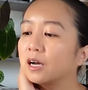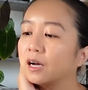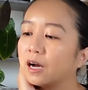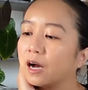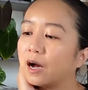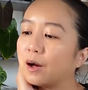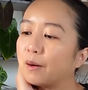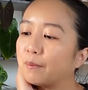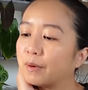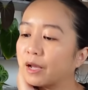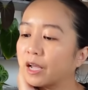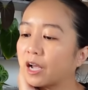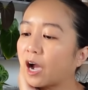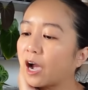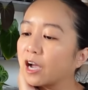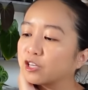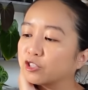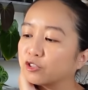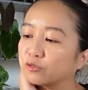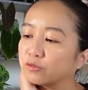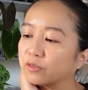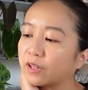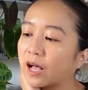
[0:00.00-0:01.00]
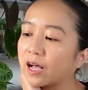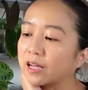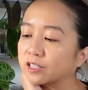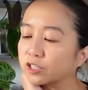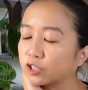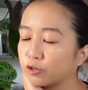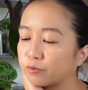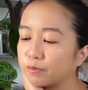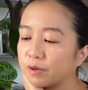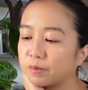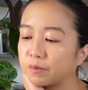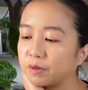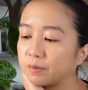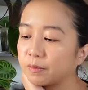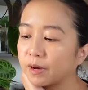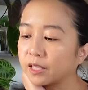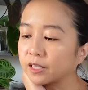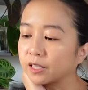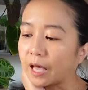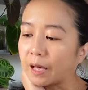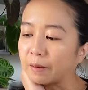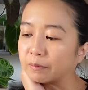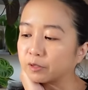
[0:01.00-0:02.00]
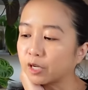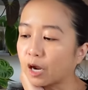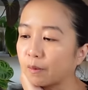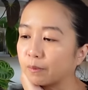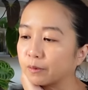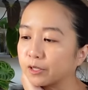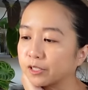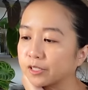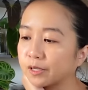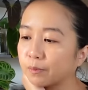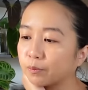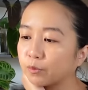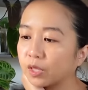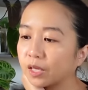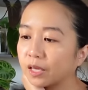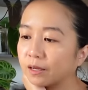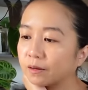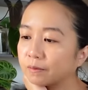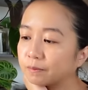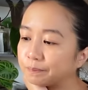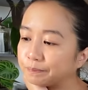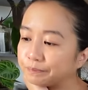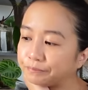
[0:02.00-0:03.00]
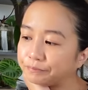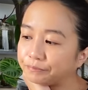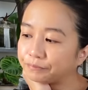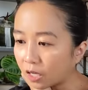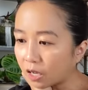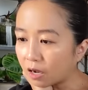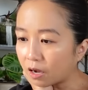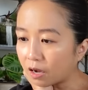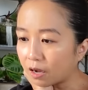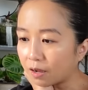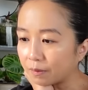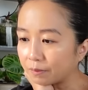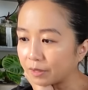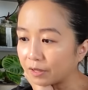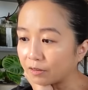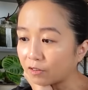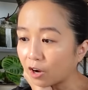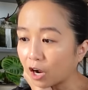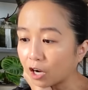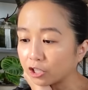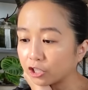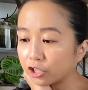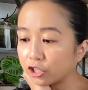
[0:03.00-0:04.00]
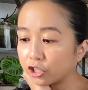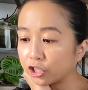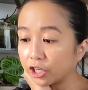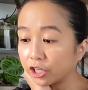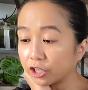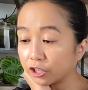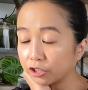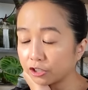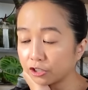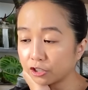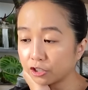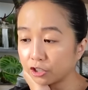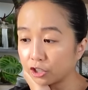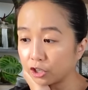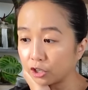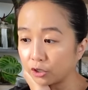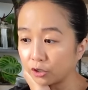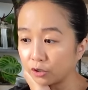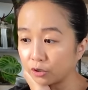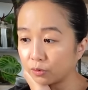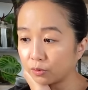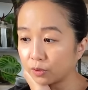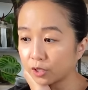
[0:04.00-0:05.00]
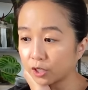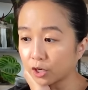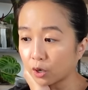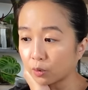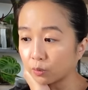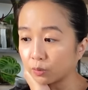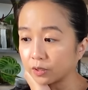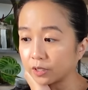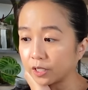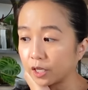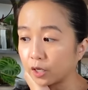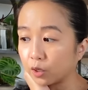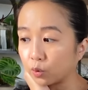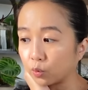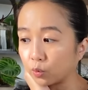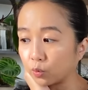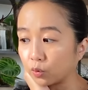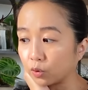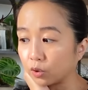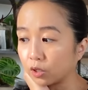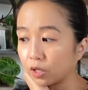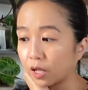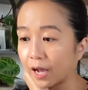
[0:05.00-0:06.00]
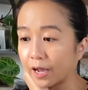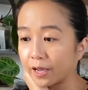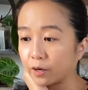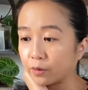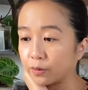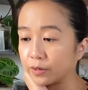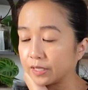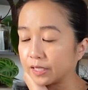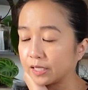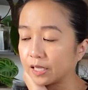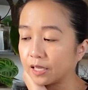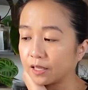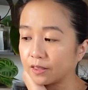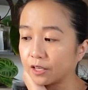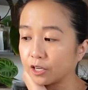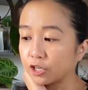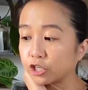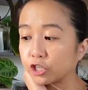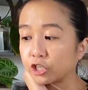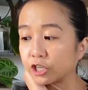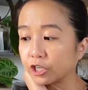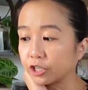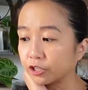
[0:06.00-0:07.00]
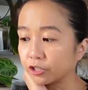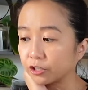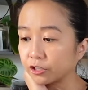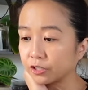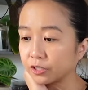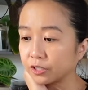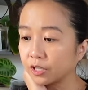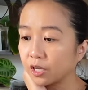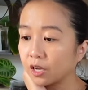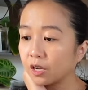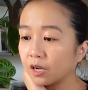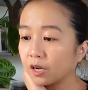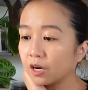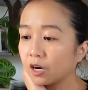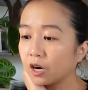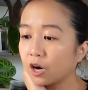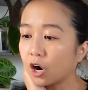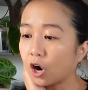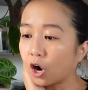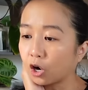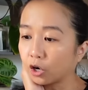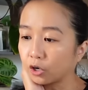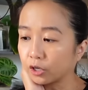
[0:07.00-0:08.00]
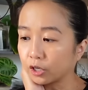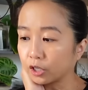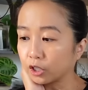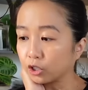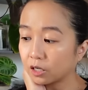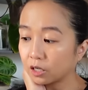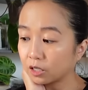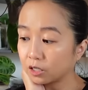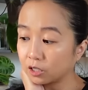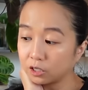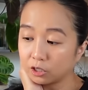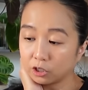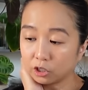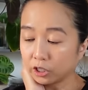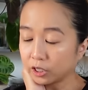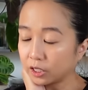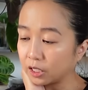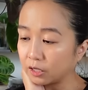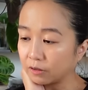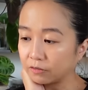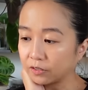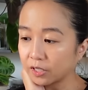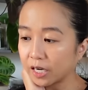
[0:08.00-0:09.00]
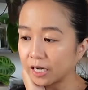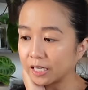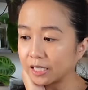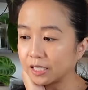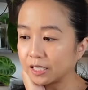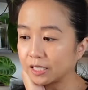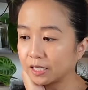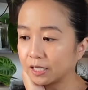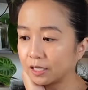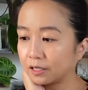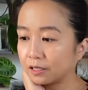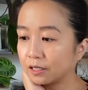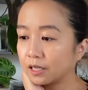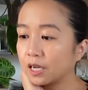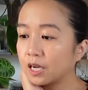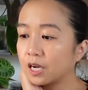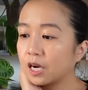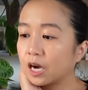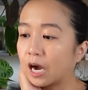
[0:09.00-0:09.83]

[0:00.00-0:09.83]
Uh, my hydro flask or maybe my laptop or something um, they've got shears too, which are really cool. I always think that shears are a, a good gift idea.